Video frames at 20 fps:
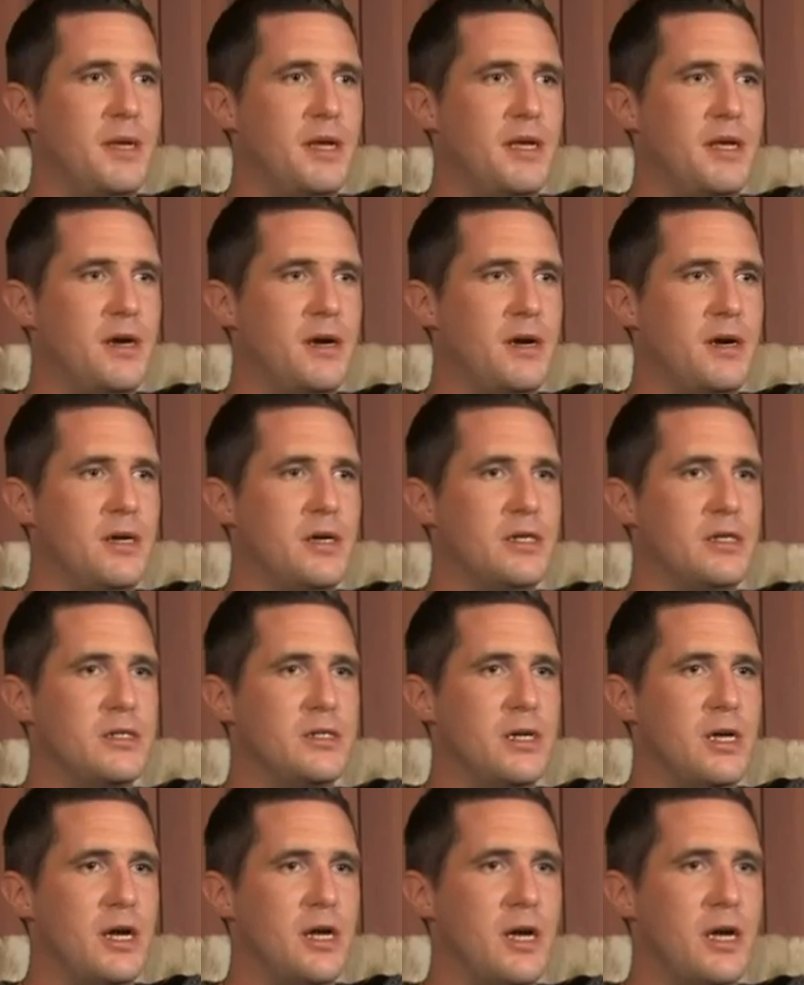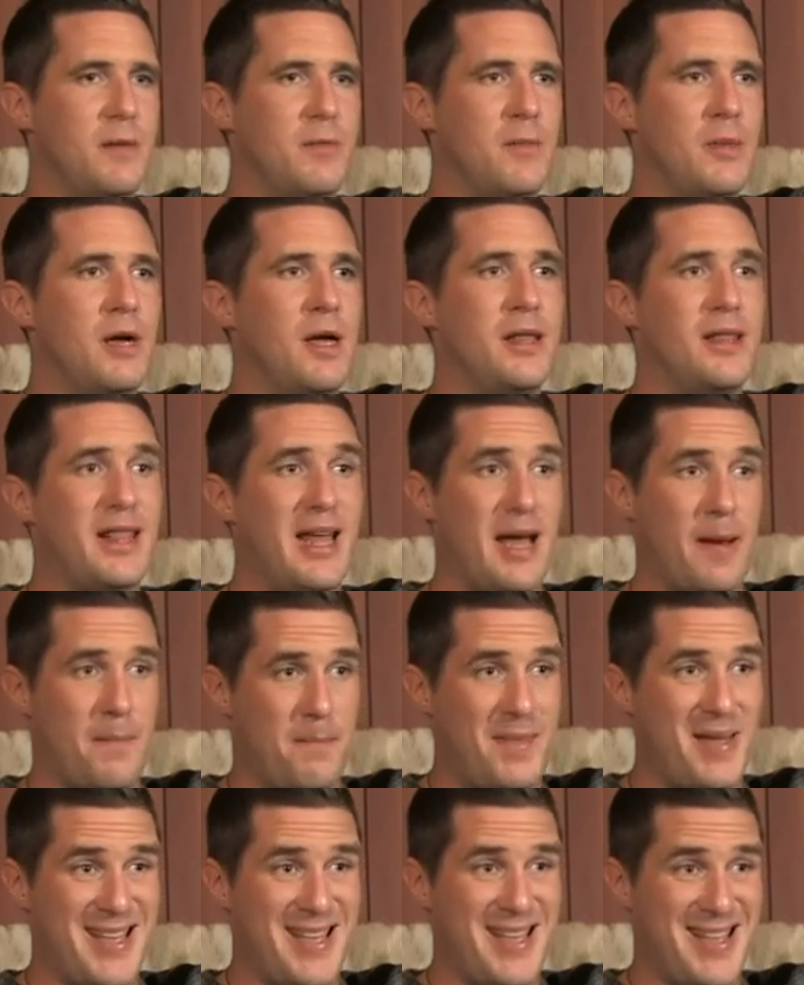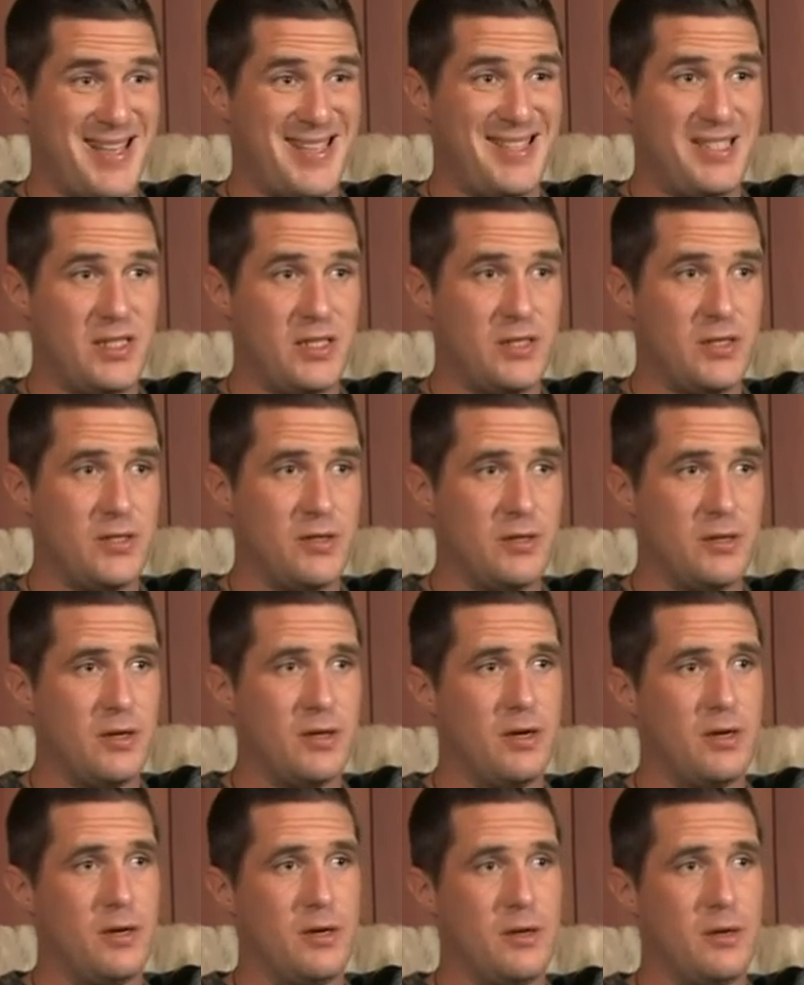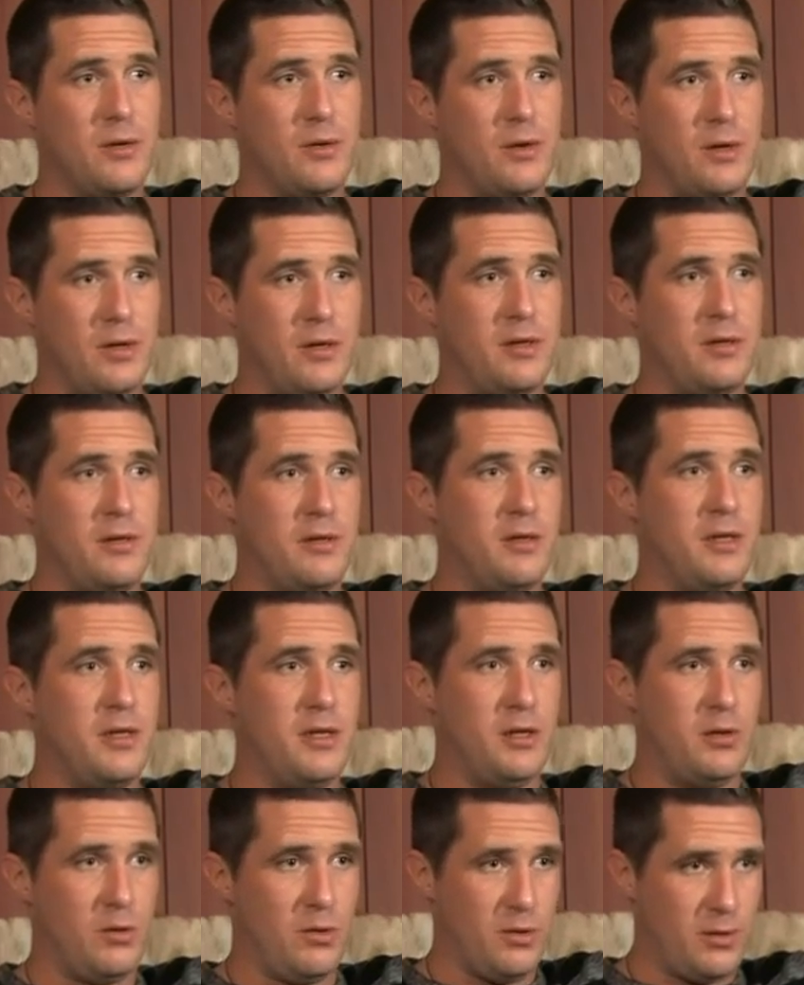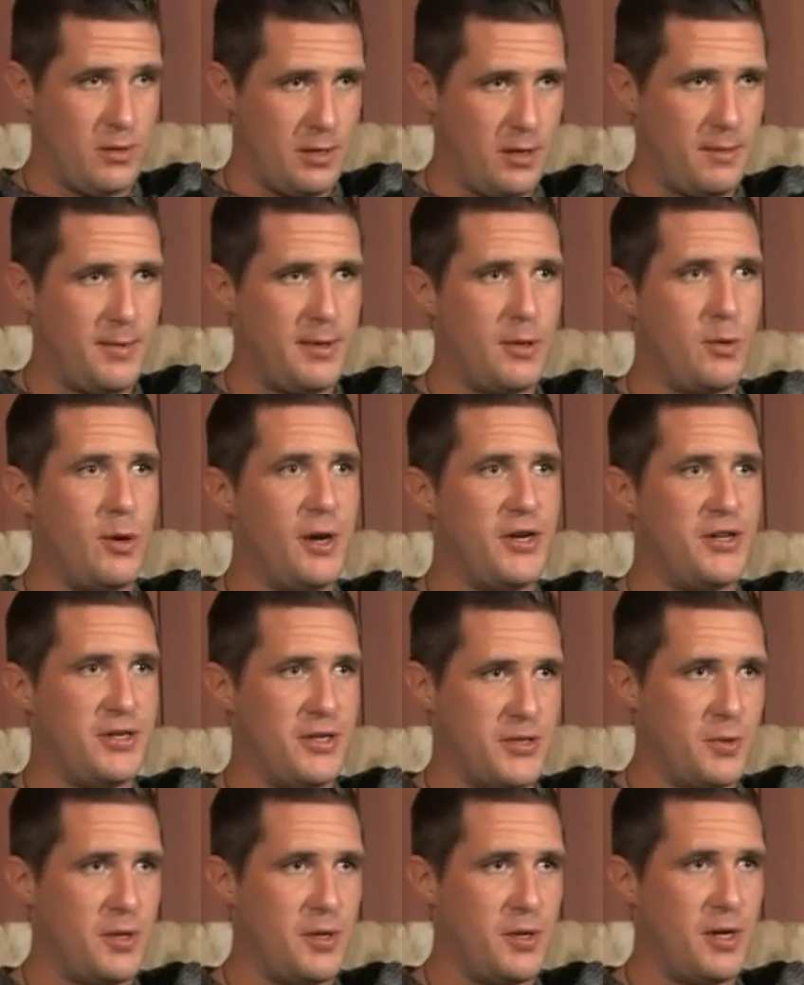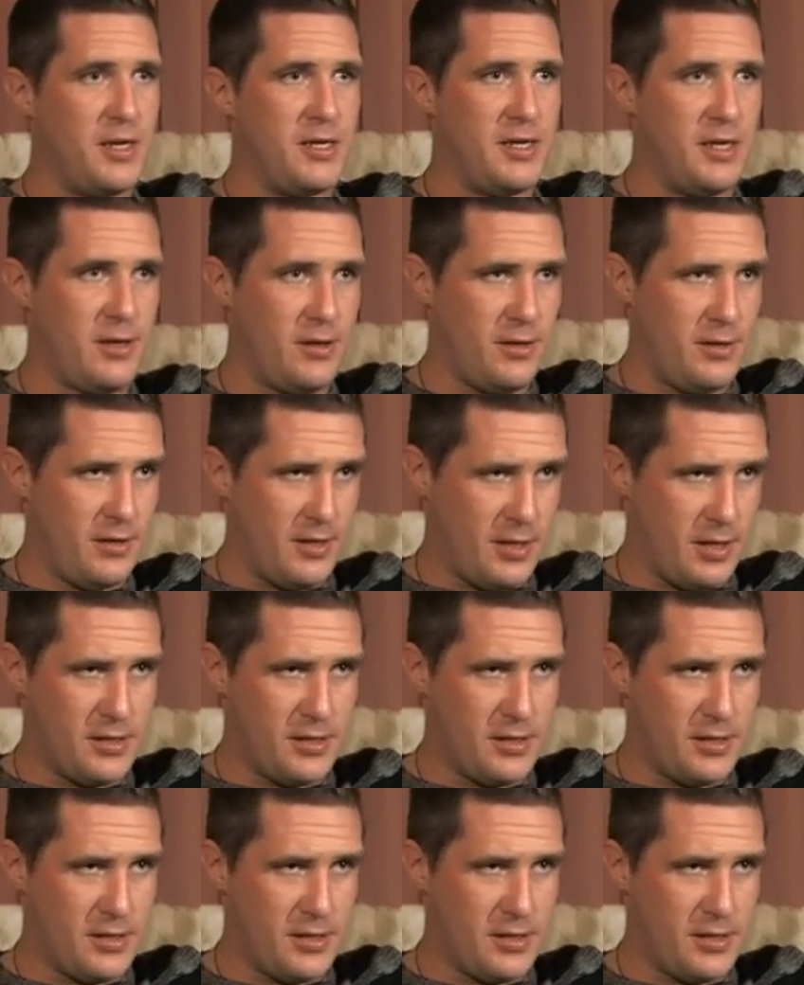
because um, that means and there'll be questions when I tell you